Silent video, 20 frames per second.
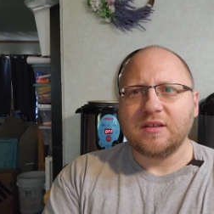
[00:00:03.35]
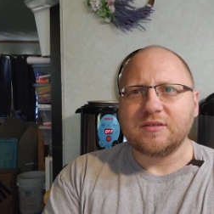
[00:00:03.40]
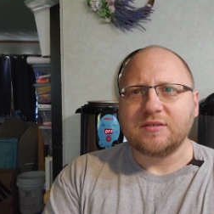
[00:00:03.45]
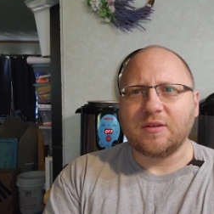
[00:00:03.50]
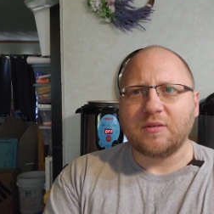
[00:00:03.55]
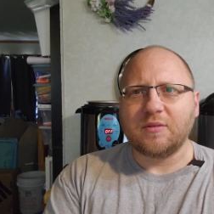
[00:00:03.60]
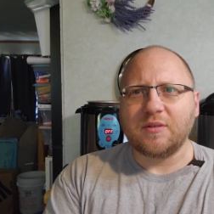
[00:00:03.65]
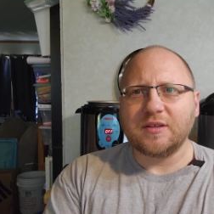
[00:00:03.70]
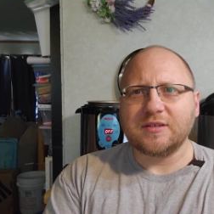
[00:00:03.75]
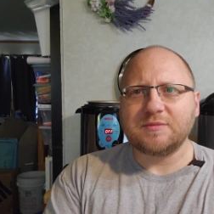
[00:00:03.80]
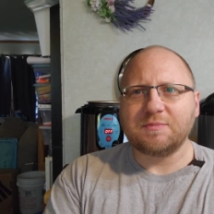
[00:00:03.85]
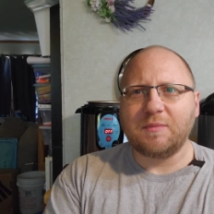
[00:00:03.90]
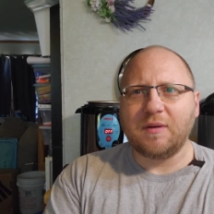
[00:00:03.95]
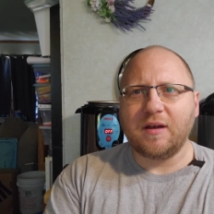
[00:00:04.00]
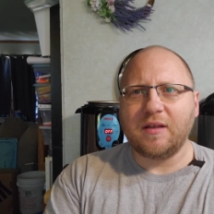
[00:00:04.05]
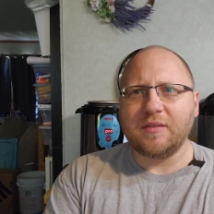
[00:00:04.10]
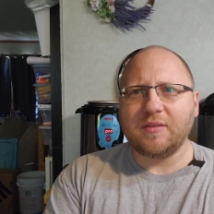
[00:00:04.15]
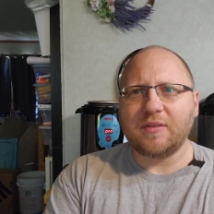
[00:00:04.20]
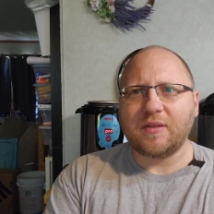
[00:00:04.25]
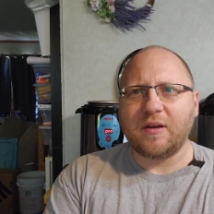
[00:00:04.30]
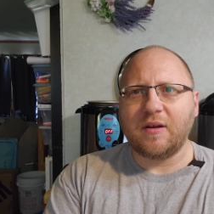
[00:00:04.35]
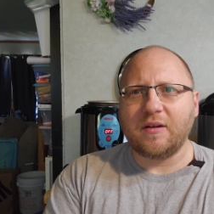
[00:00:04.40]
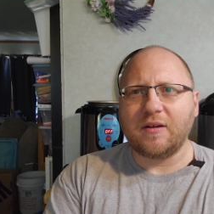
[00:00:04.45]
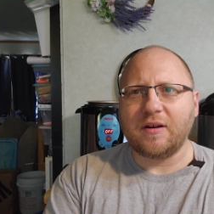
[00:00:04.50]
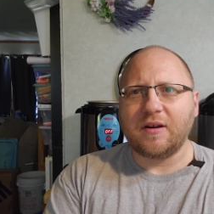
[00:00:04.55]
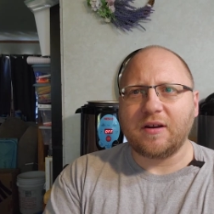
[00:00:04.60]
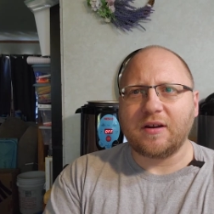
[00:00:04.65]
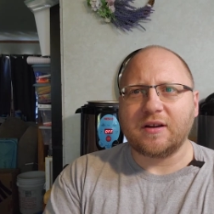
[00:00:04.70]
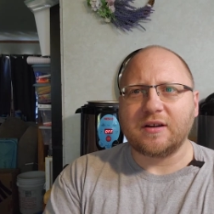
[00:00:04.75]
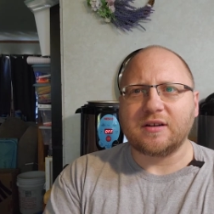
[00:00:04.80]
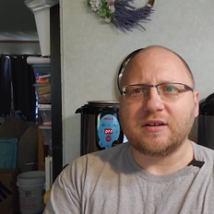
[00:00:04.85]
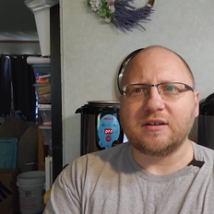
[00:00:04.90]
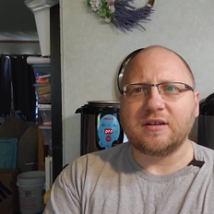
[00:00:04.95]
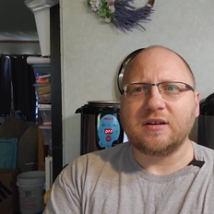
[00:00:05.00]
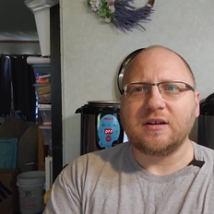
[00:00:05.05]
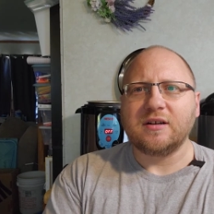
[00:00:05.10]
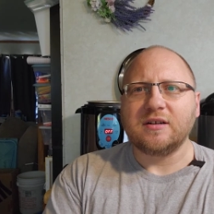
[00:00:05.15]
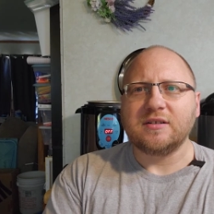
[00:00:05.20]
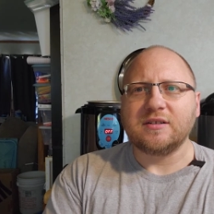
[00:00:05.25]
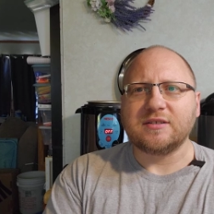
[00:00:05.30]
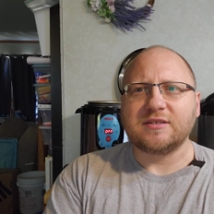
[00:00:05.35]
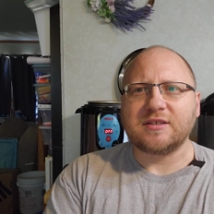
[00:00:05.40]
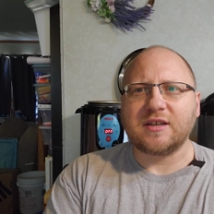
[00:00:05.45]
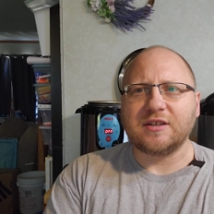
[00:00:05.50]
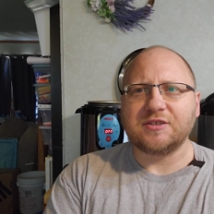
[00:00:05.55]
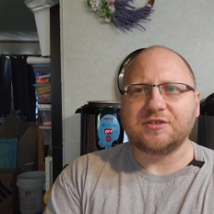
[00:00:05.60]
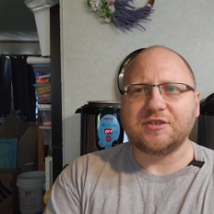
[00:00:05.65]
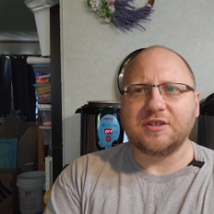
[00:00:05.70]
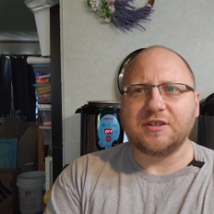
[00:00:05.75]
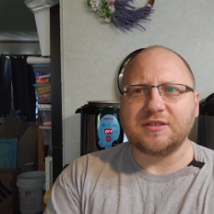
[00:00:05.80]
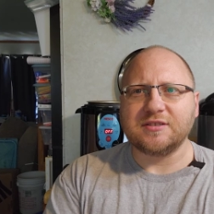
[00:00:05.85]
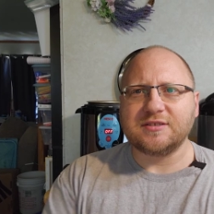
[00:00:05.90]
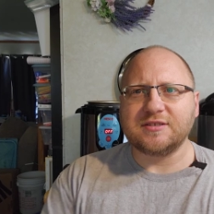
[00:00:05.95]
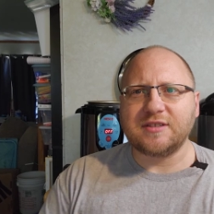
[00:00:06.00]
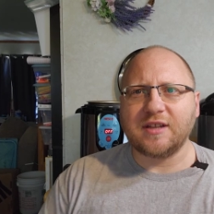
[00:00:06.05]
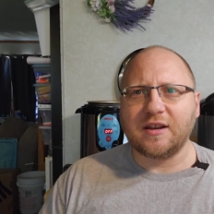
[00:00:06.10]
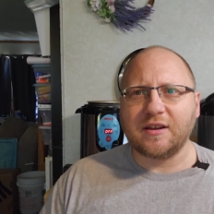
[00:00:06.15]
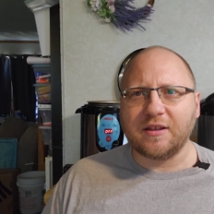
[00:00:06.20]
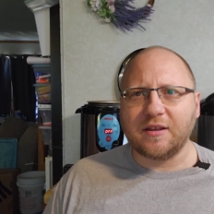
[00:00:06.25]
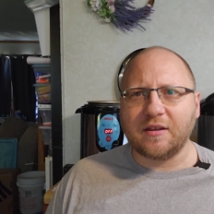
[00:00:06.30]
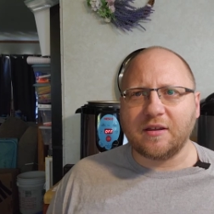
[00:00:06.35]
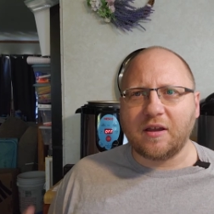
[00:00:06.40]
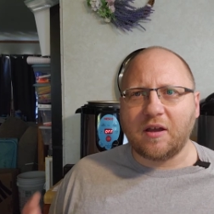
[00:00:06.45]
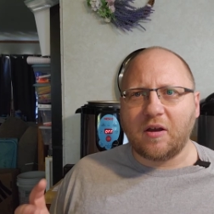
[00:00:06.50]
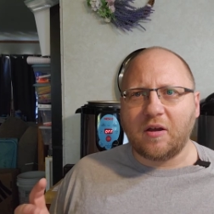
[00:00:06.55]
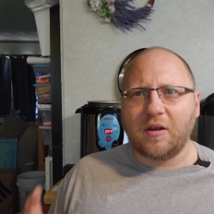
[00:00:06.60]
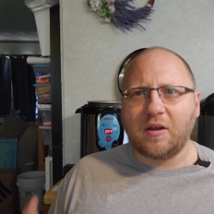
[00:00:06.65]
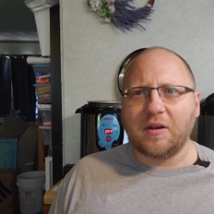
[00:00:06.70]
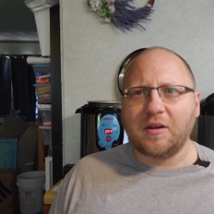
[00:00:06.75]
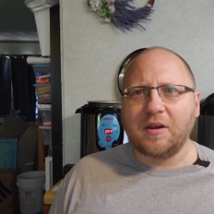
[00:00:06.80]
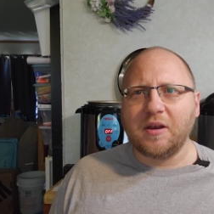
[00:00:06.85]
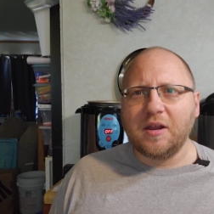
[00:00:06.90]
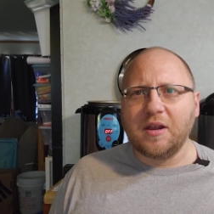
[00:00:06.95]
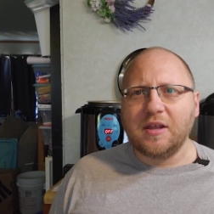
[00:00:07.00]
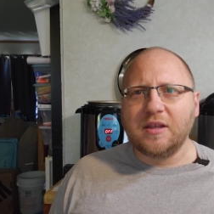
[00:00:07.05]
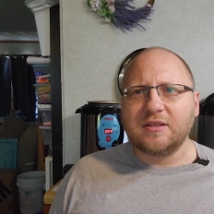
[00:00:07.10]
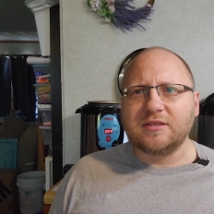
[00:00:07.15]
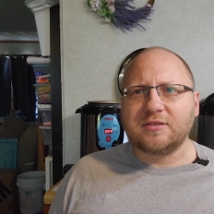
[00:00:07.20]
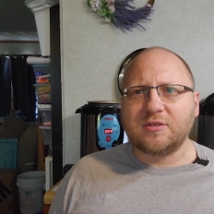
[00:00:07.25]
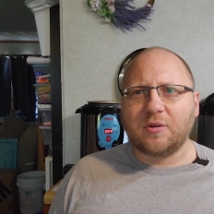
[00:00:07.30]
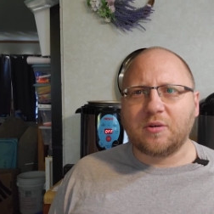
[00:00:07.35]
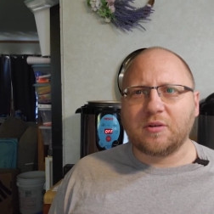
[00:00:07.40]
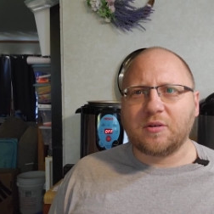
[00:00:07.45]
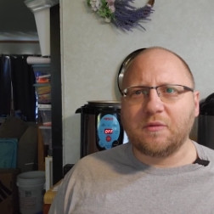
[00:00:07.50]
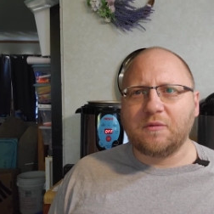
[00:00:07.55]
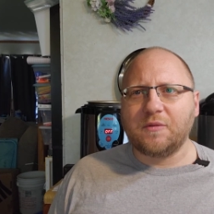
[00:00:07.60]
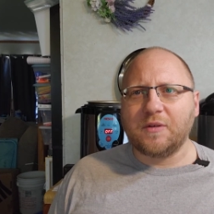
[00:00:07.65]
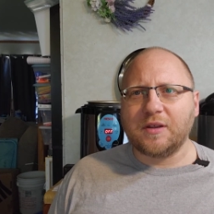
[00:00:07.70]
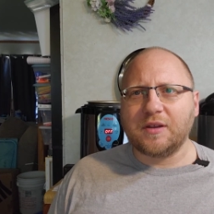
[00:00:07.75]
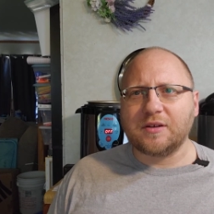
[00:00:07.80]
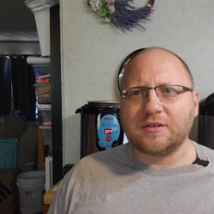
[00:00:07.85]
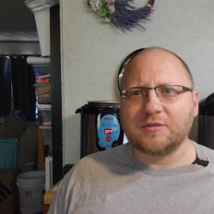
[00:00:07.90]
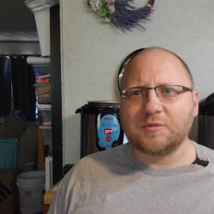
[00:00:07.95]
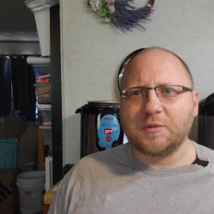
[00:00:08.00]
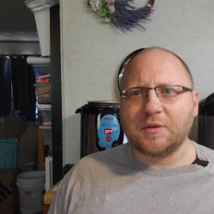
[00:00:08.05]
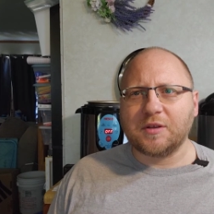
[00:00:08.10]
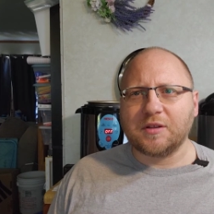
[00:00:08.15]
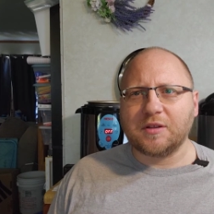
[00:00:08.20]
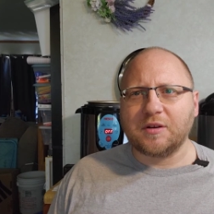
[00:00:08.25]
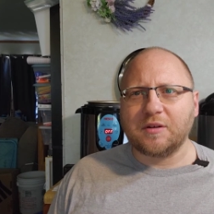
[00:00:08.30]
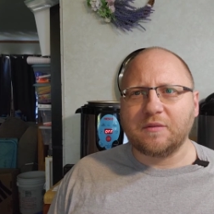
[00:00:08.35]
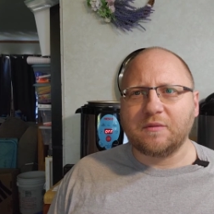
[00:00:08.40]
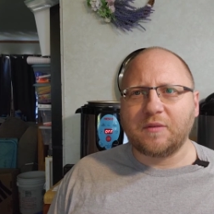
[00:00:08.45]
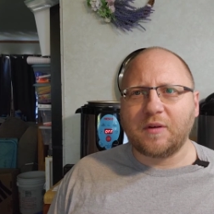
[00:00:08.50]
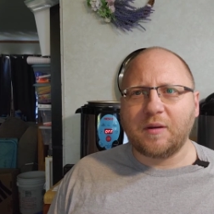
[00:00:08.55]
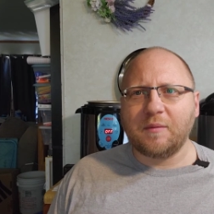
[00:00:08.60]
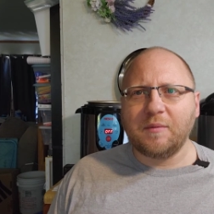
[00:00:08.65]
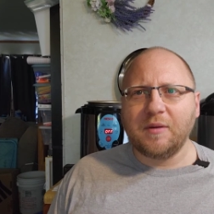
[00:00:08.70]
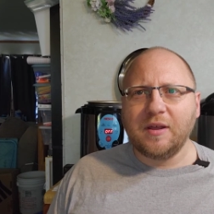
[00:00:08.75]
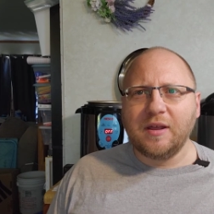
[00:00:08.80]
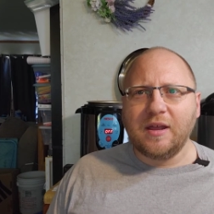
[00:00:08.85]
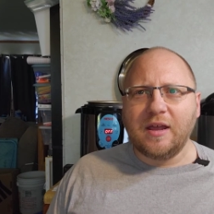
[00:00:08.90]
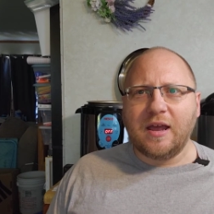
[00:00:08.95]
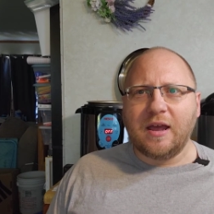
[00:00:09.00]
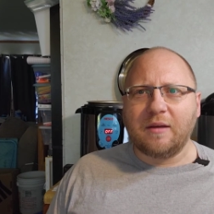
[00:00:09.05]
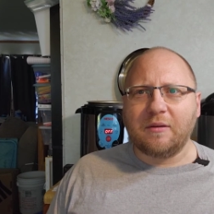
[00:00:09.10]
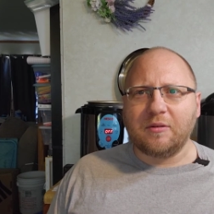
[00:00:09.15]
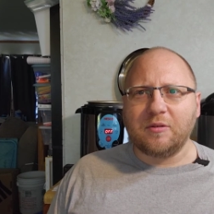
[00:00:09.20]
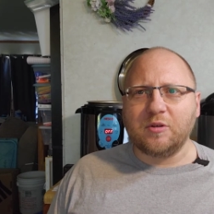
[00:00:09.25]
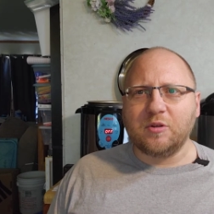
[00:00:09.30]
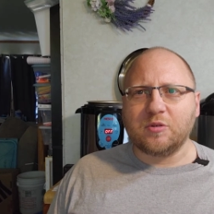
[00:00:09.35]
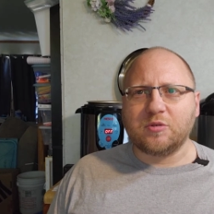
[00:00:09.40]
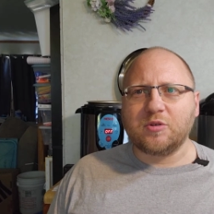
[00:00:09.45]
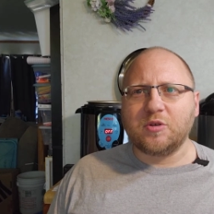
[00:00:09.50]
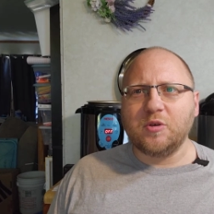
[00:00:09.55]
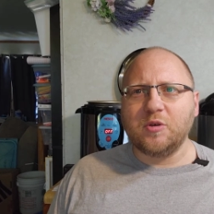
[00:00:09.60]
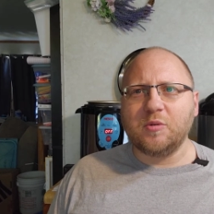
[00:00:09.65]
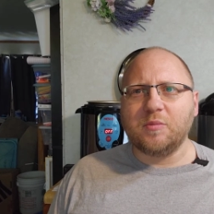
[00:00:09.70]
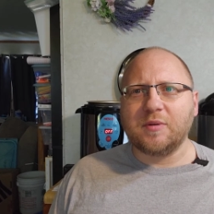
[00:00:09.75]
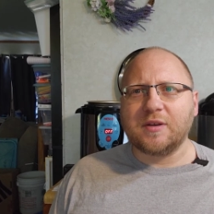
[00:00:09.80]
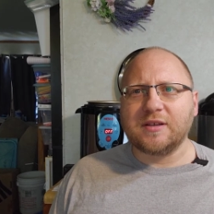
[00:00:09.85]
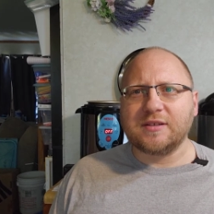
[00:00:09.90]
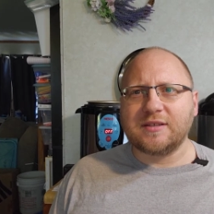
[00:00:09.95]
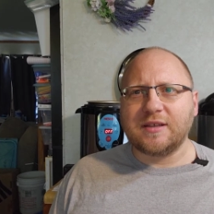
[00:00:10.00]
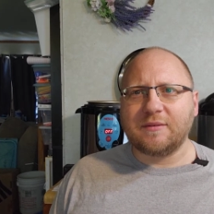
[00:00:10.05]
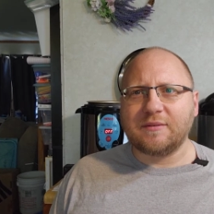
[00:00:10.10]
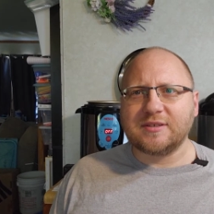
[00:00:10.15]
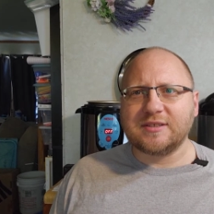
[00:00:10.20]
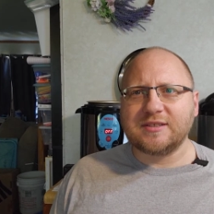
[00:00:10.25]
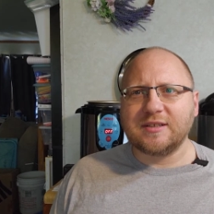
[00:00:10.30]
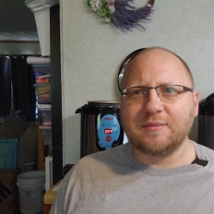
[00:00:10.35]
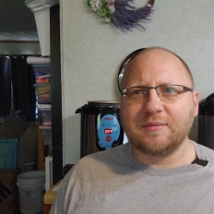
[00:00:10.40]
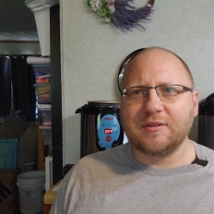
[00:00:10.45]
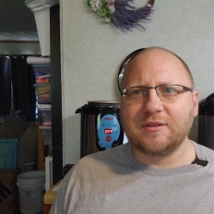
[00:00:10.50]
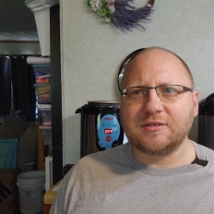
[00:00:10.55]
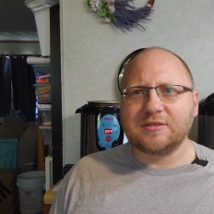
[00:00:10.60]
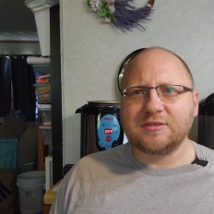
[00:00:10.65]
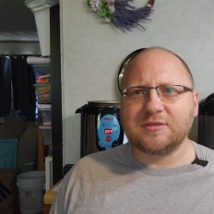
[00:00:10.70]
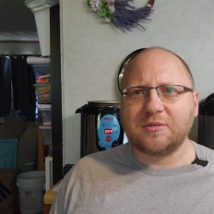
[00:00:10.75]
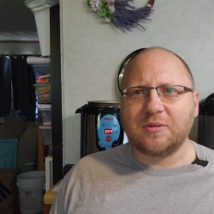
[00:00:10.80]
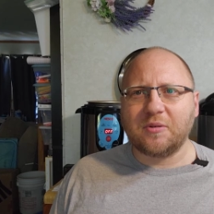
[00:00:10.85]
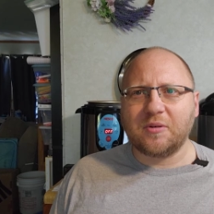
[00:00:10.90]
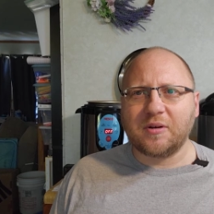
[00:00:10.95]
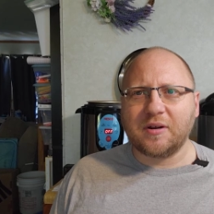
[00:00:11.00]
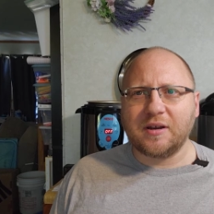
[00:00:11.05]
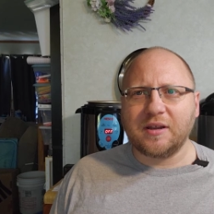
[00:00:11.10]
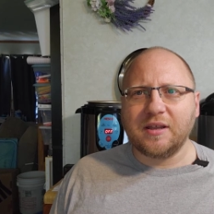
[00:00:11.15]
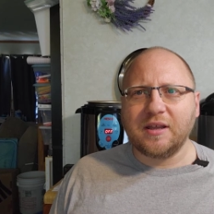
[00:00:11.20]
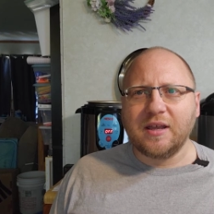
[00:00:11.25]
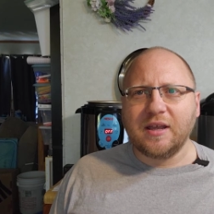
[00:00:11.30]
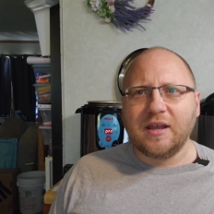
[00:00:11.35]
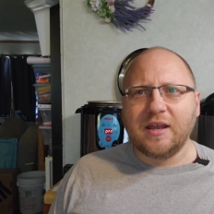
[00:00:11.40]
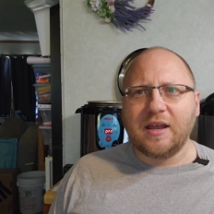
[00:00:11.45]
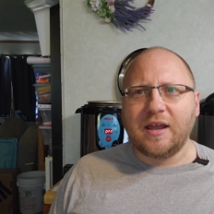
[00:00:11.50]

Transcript: So this month on our discussion and study on historical figures we can learn from, I'm going to do two because they have a similar story,